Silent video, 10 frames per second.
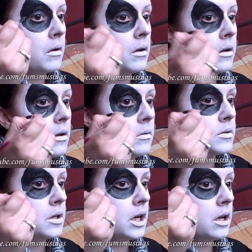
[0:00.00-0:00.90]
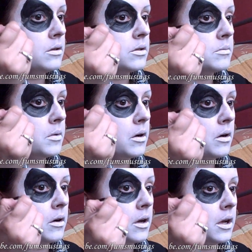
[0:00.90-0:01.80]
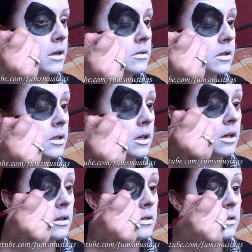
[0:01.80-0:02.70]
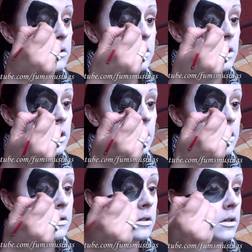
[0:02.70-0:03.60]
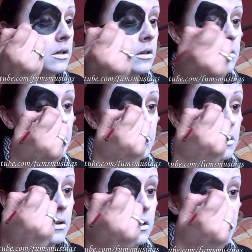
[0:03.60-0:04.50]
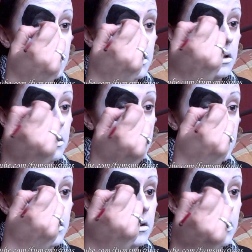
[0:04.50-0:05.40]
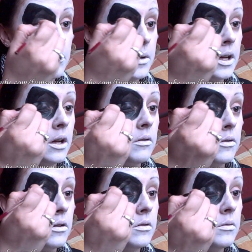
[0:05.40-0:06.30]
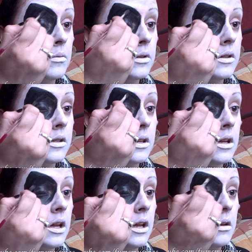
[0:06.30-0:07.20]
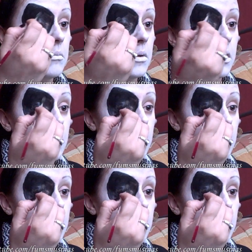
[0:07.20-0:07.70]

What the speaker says: I'm going to go as close to my eye as I dare to go. Got to be careful though, I don't want this in my